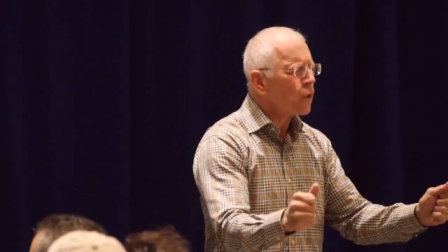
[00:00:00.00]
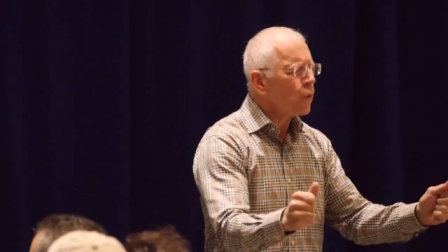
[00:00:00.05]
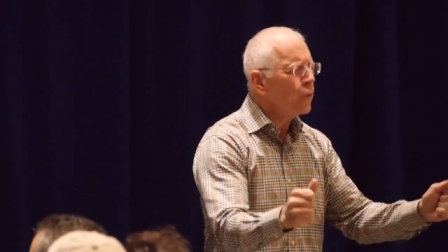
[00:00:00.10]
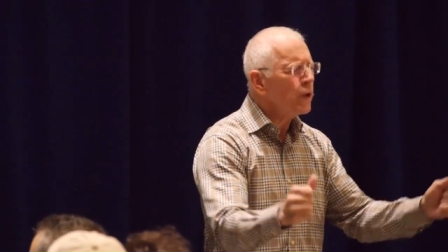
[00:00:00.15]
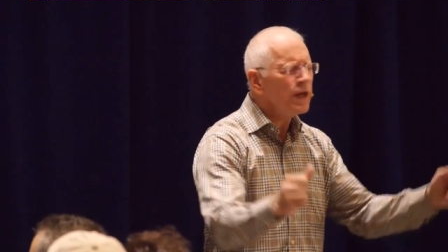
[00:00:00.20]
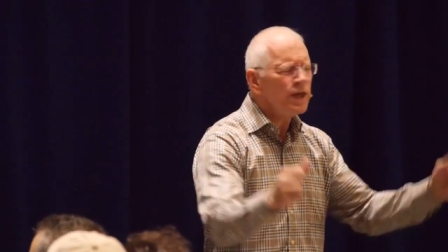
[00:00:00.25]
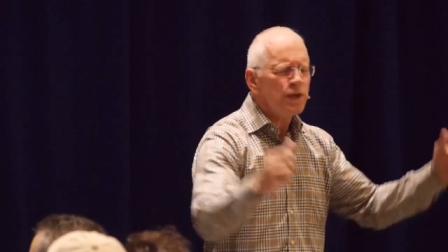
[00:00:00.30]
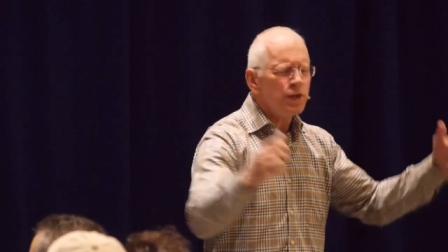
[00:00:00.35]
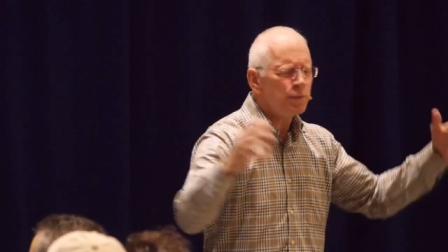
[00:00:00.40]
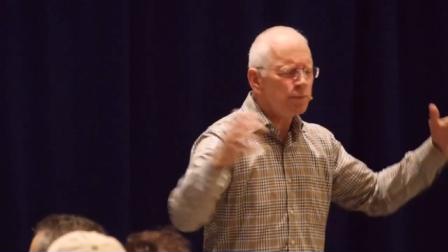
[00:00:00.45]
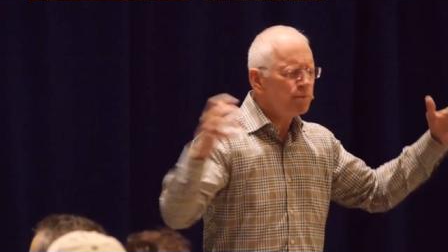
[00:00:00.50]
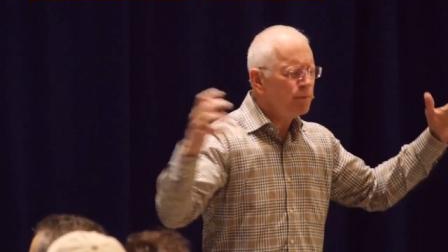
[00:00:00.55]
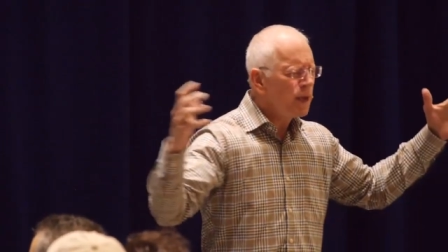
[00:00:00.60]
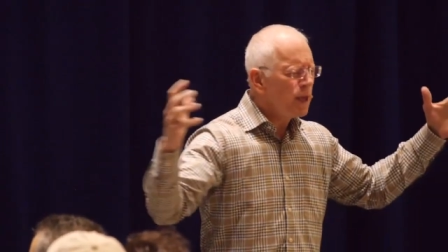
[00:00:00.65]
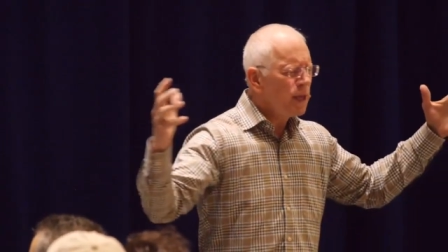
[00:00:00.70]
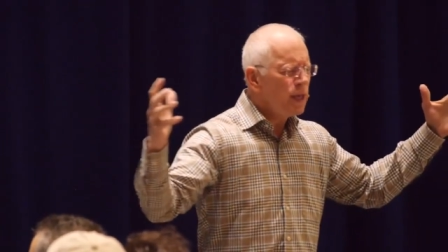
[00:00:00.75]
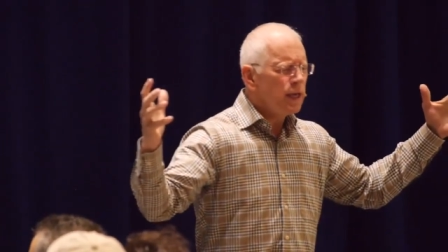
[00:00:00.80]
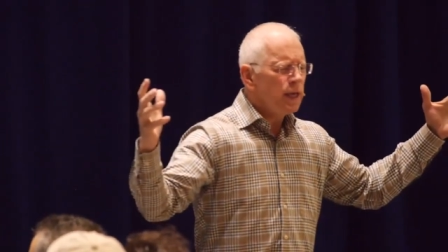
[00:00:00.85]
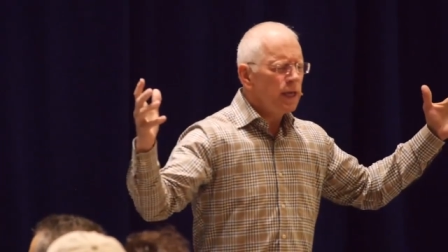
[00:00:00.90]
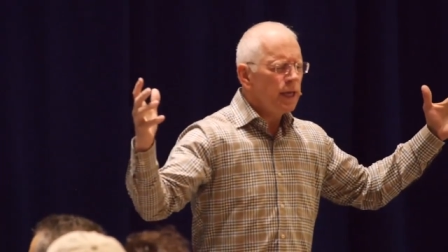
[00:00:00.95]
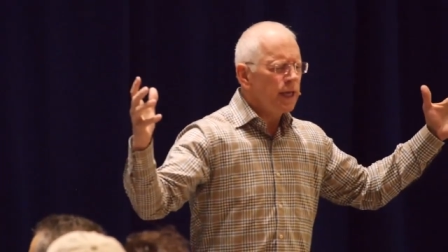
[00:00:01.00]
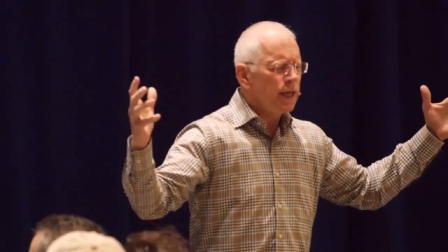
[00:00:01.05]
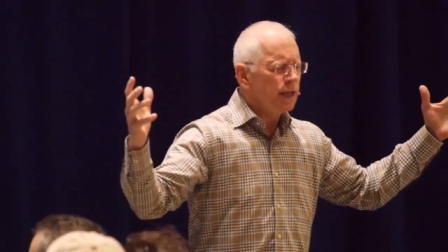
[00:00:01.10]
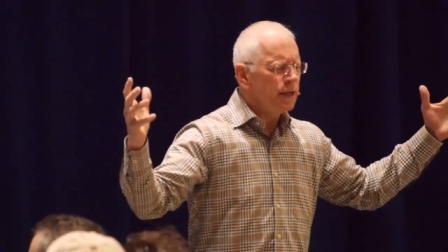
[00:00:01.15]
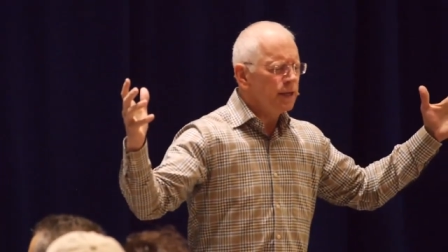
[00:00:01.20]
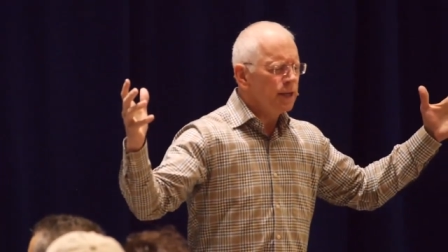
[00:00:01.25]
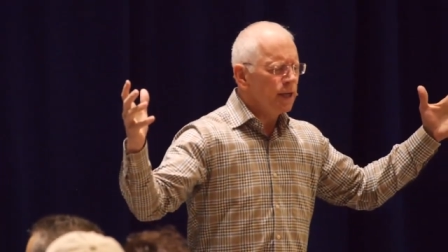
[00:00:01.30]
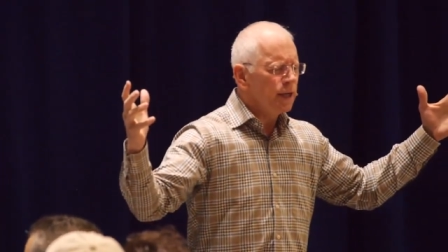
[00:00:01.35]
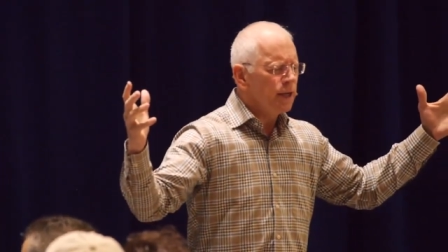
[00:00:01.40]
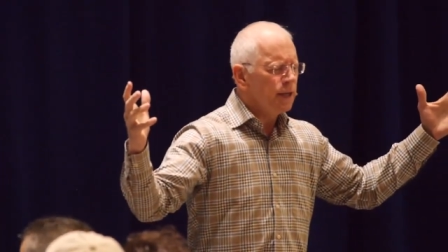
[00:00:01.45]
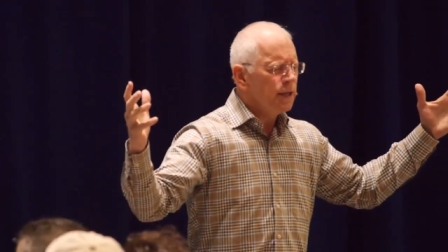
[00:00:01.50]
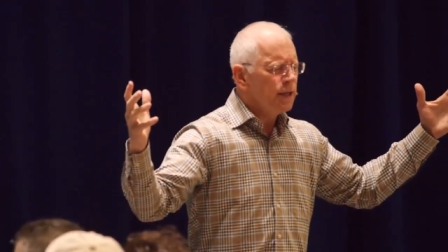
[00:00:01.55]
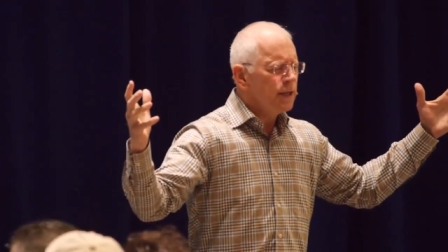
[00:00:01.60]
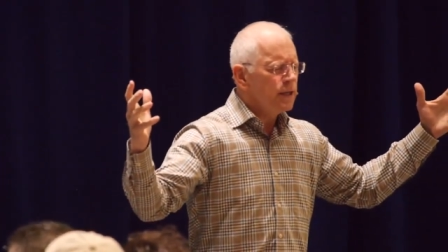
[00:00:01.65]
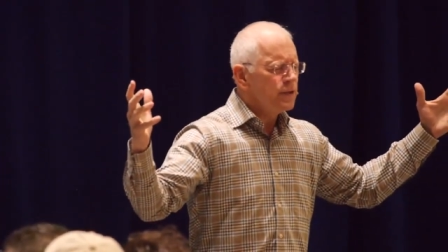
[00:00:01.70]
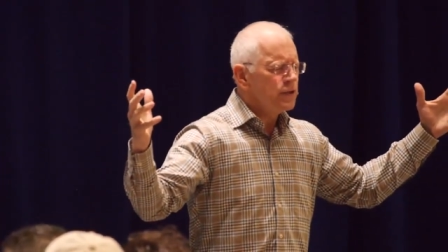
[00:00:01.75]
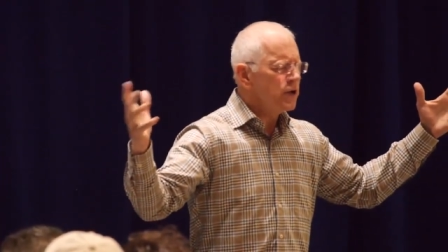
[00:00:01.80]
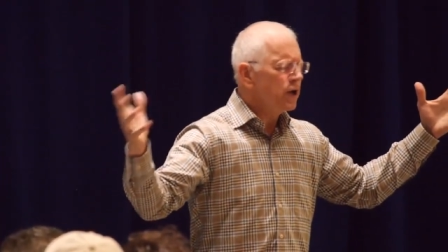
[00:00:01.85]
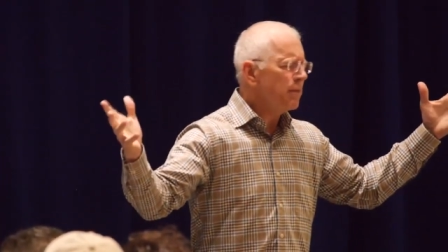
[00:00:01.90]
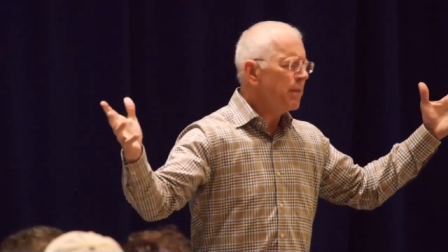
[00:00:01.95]
when he's in uh,
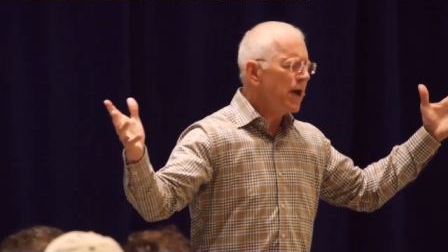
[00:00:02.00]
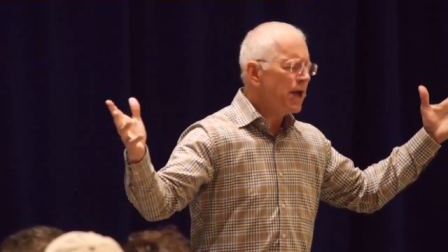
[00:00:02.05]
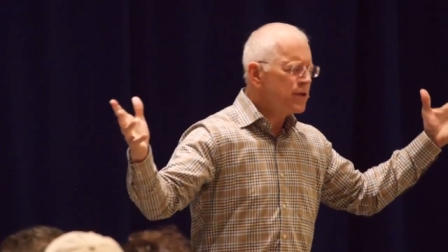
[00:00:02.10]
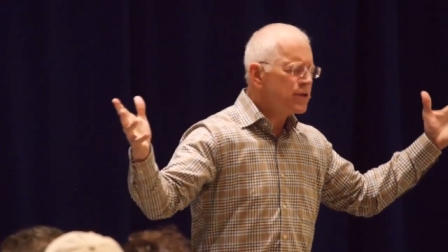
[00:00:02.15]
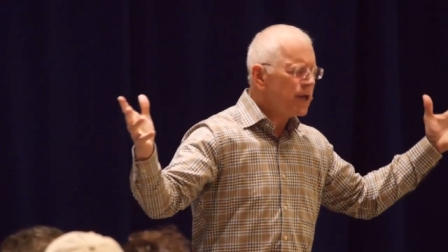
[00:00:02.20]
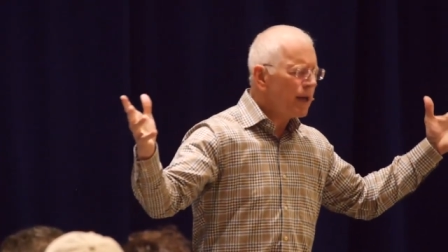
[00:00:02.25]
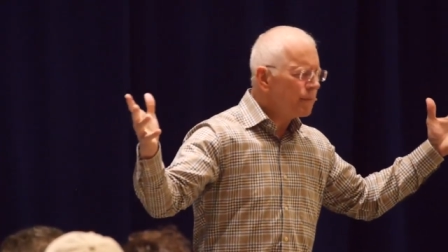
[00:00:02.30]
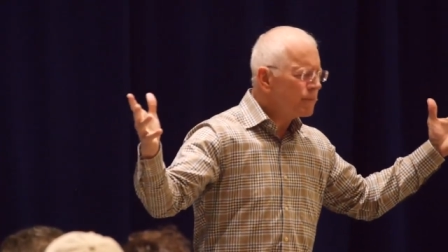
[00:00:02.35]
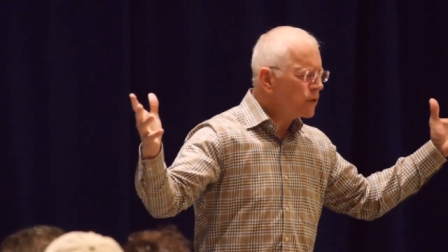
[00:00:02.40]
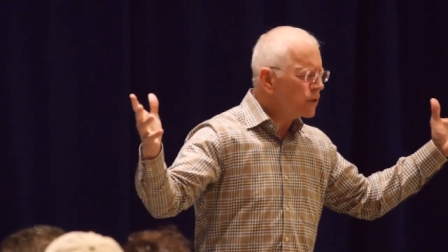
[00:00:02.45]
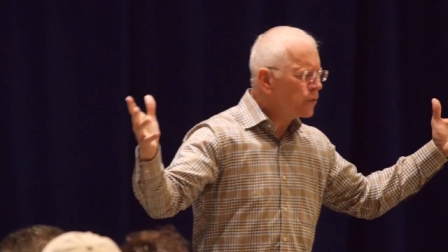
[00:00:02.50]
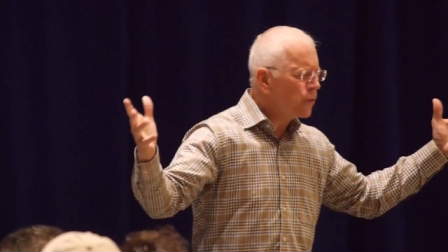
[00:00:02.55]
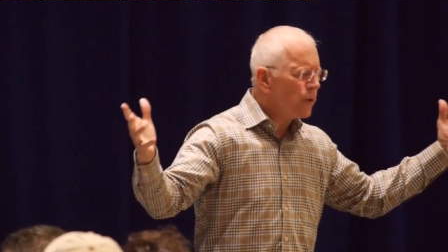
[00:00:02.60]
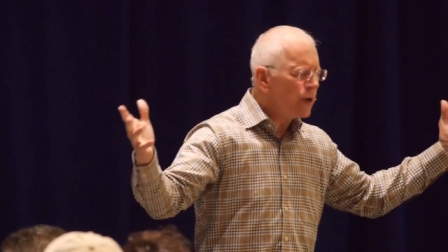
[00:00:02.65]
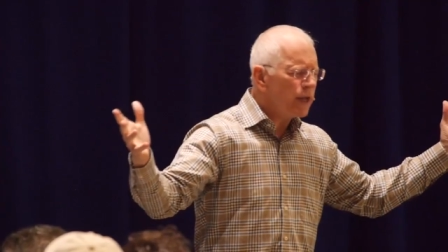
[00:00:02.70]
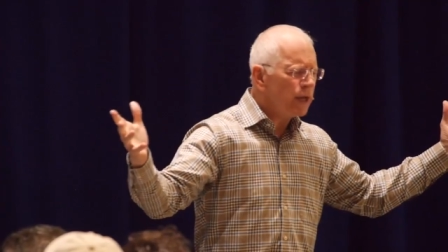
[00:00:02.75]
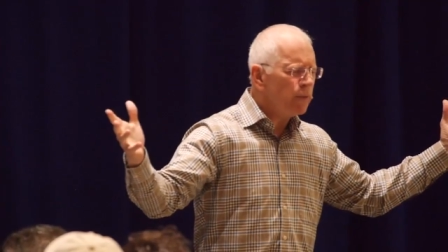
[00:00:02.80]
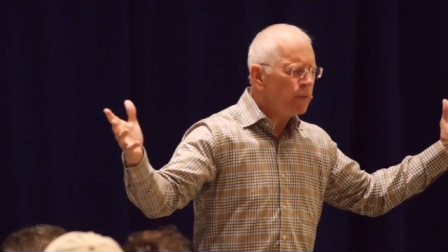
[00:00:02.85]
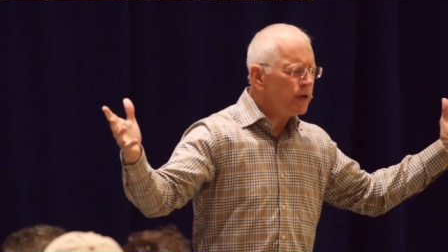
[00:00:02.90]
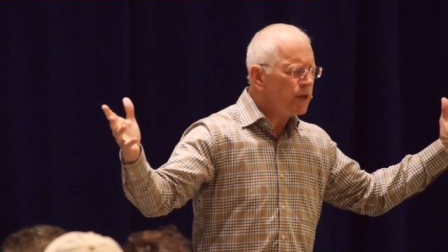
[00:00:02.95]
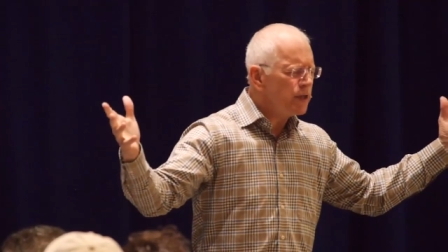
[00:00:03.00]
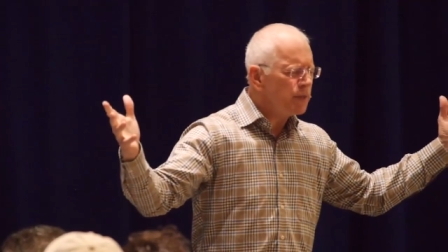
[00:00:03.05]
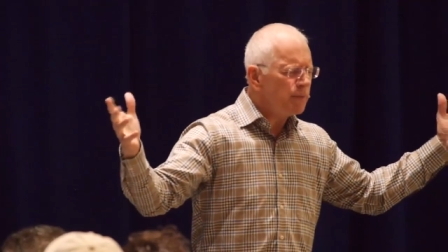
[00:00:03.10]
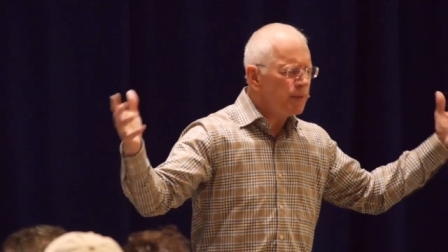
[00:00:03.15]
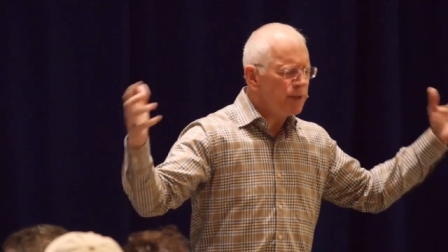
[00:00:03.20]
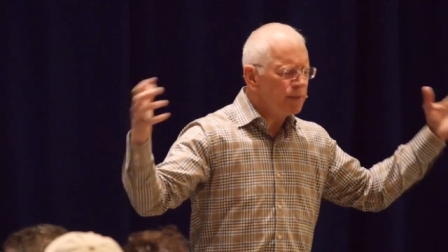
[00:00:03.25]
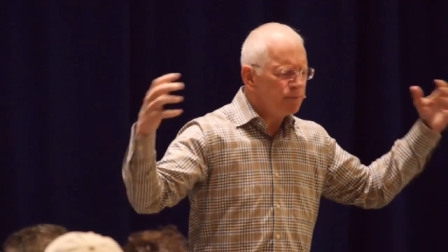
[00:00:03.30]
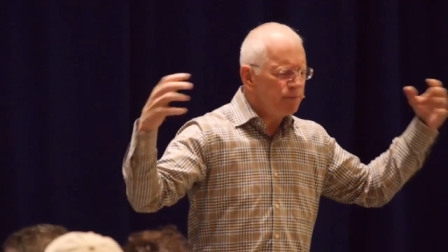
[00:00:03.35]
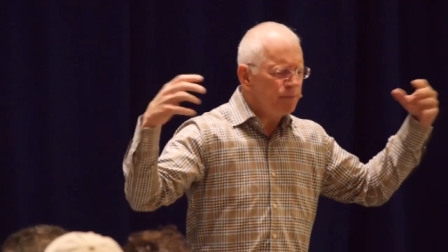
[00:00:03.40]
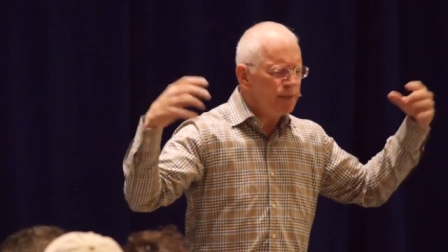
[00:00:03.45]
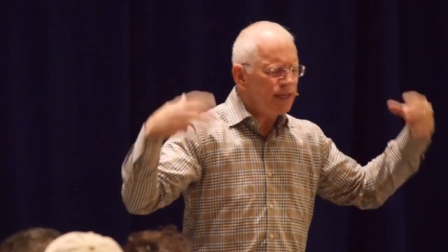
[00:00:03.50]
Jeremiah chapter 20 when he's been